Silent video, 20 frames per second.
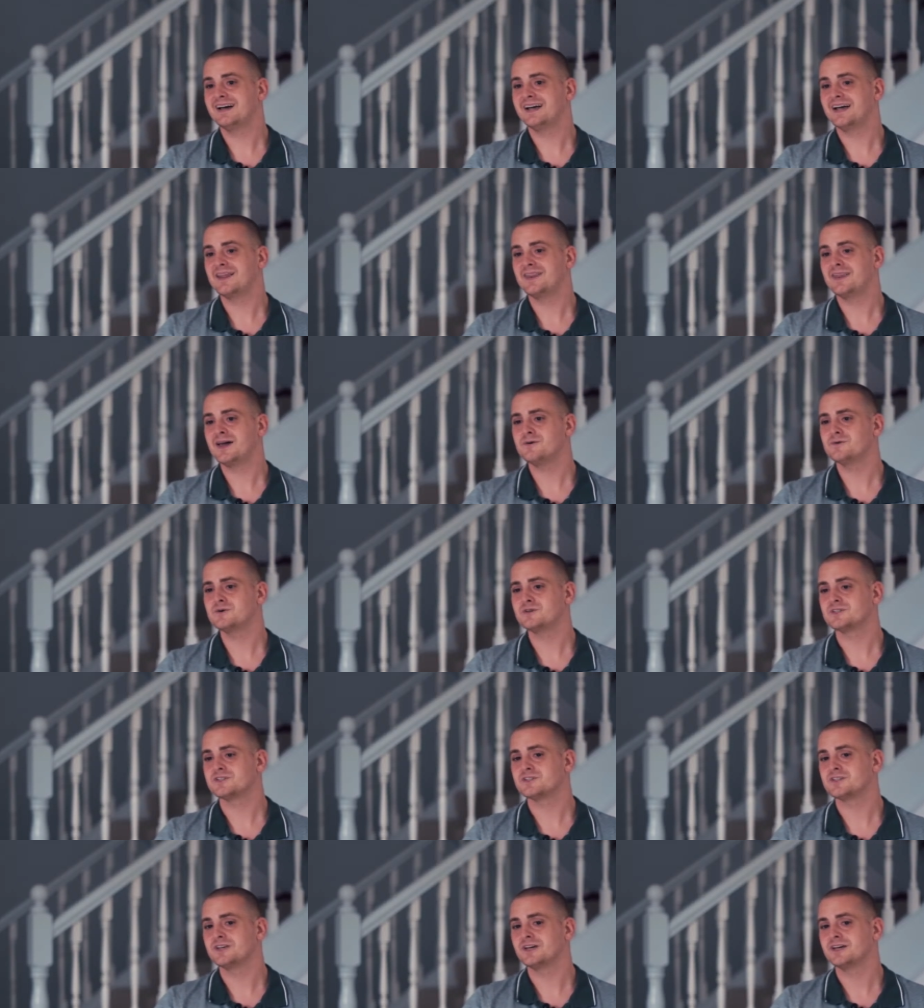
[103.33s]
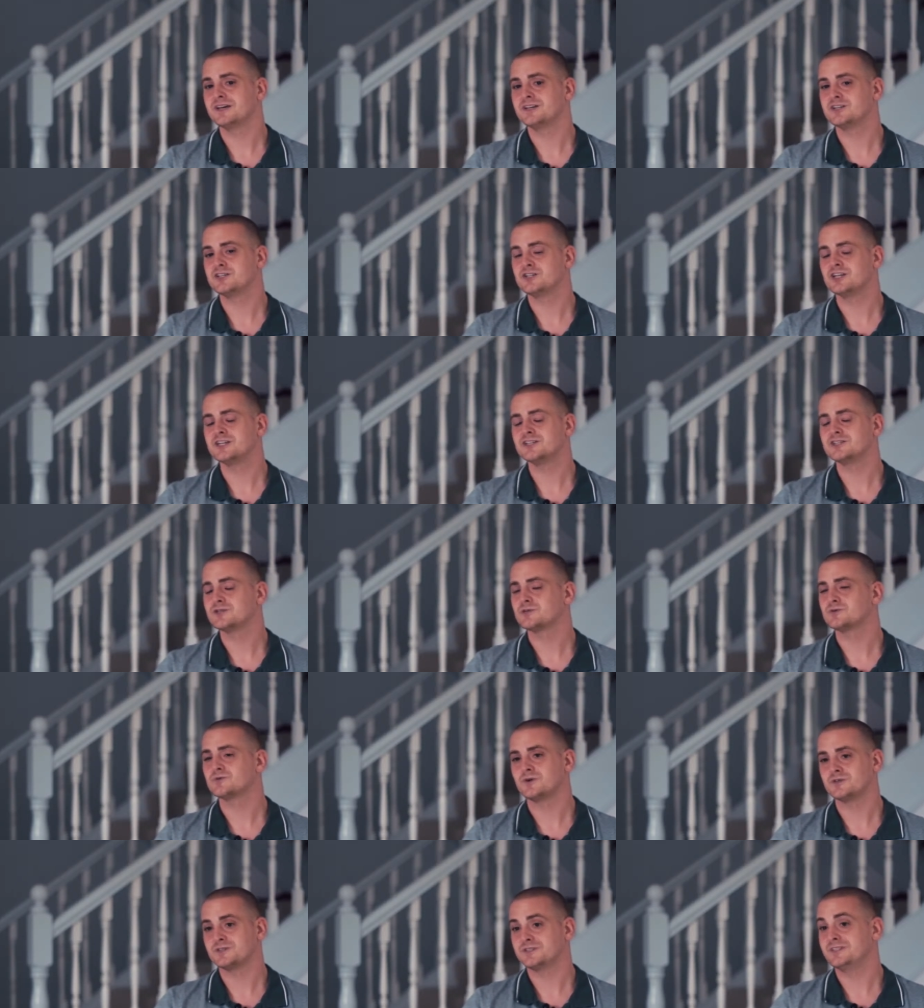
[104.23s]
And that was that
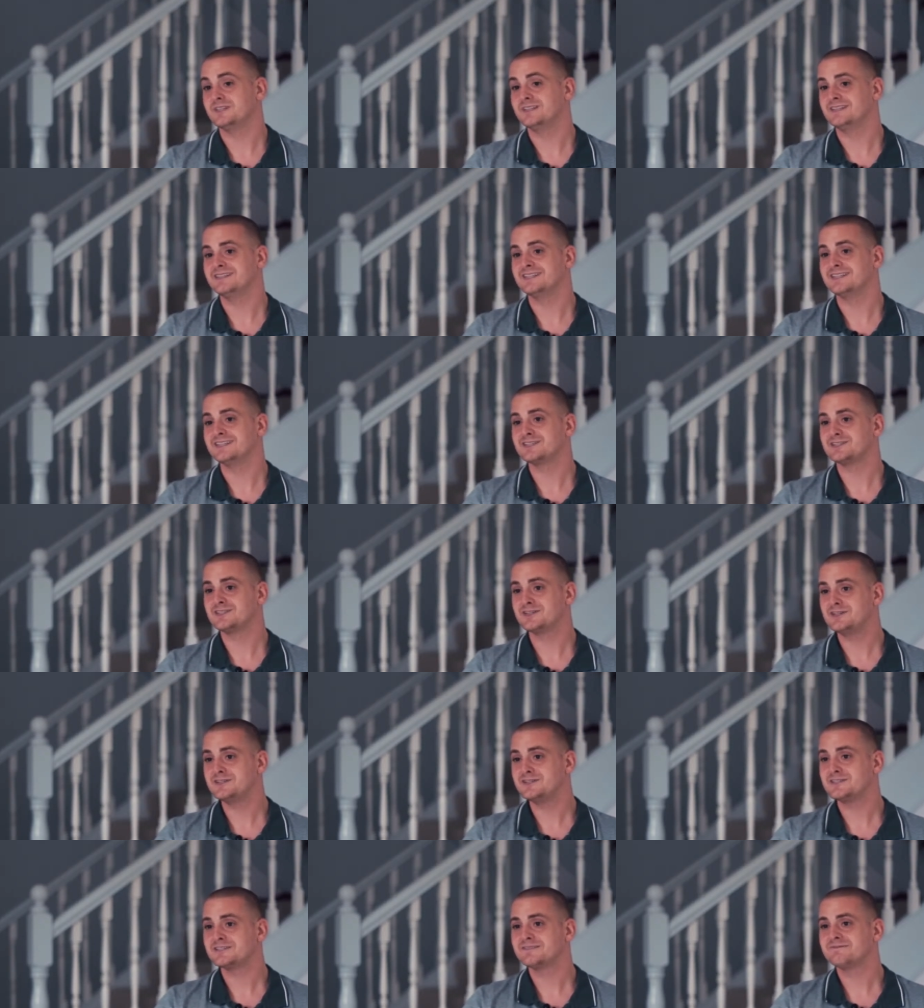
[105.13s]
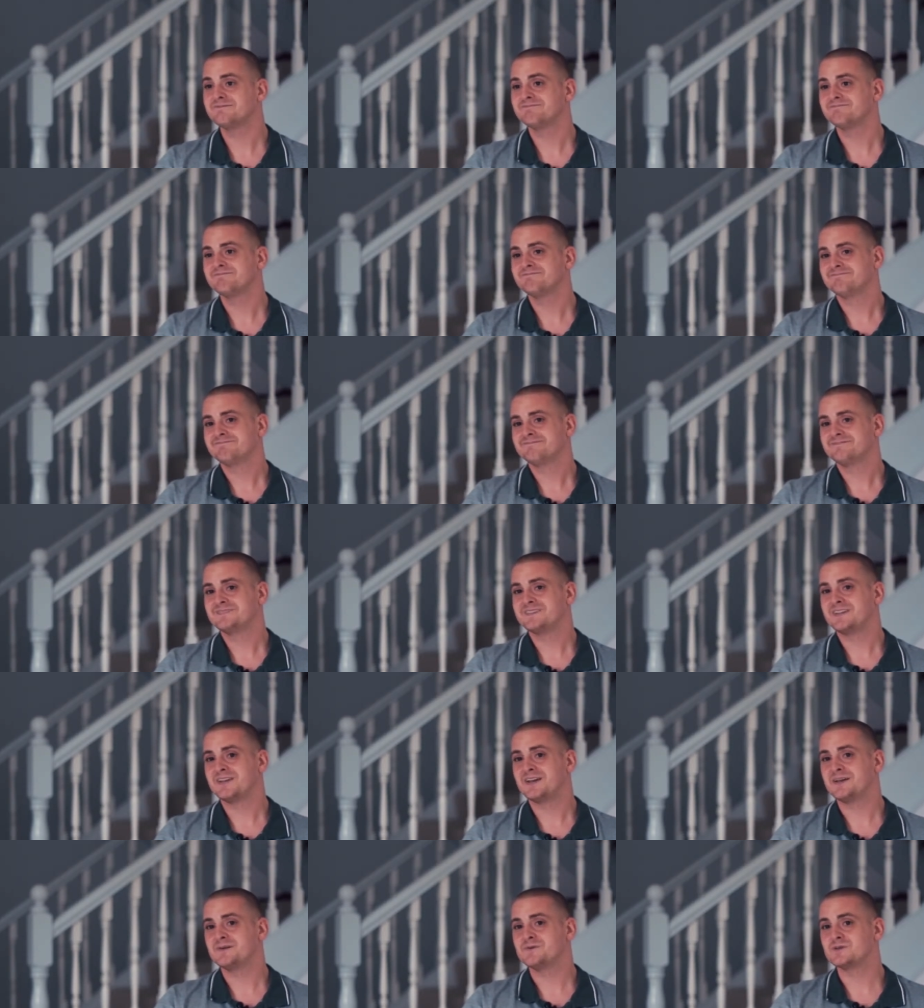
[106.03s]
Jesus wasn't distant,
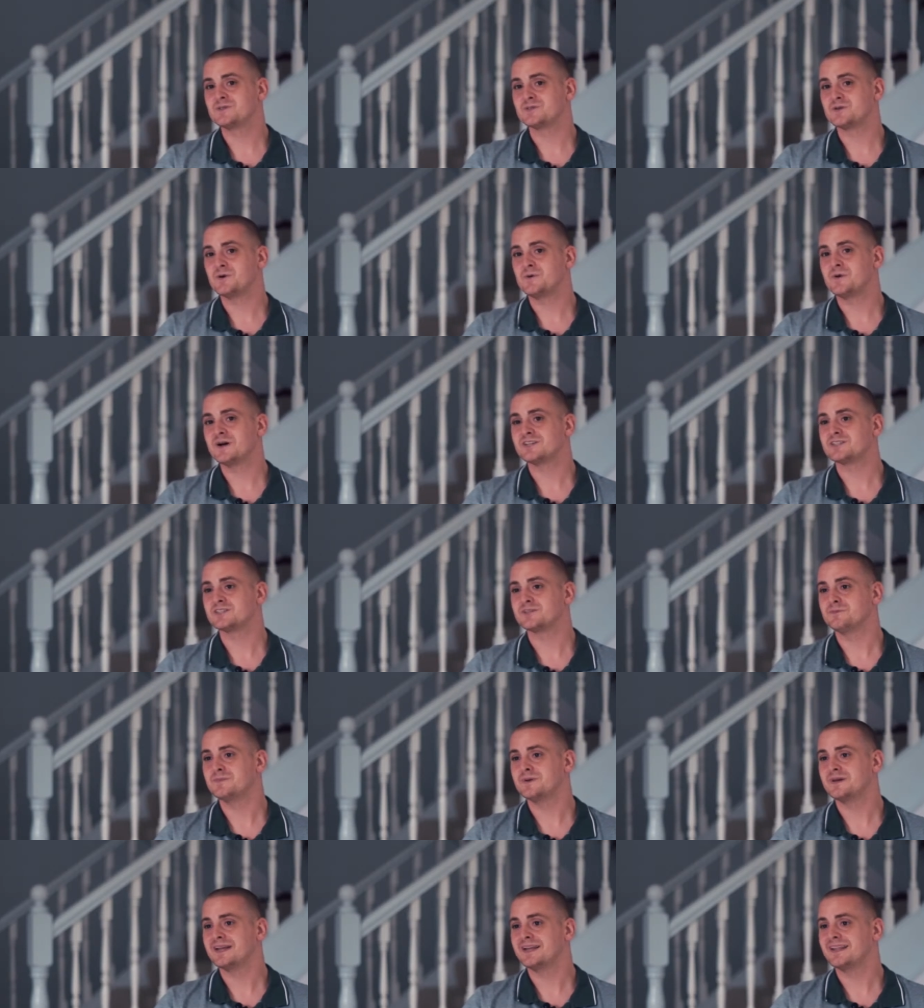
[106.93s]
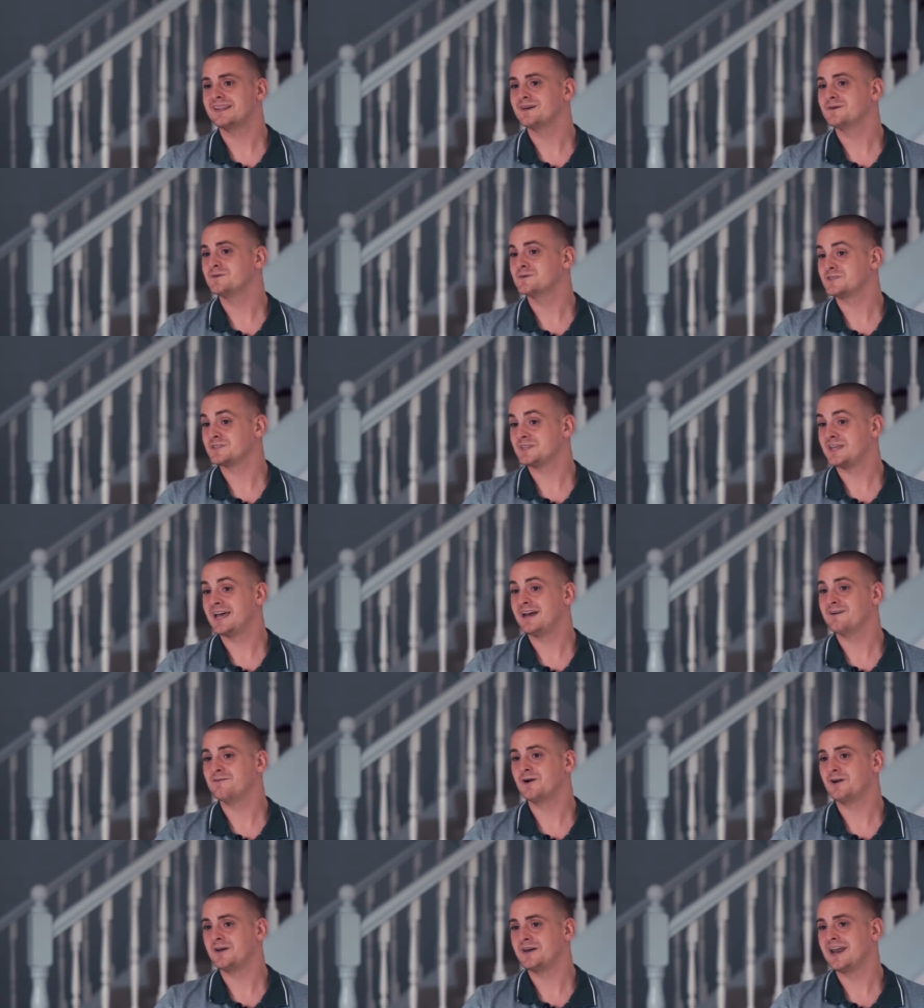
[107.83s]
that he was always somebody that was
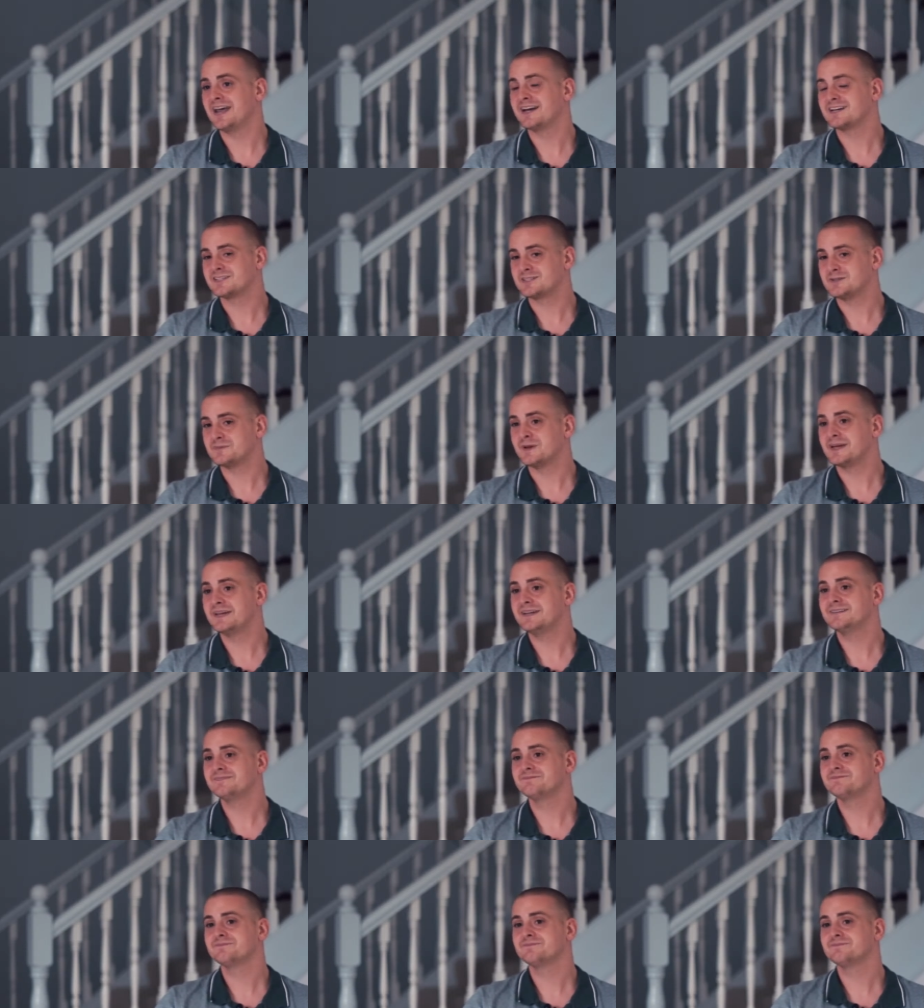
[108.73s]
there right next to me.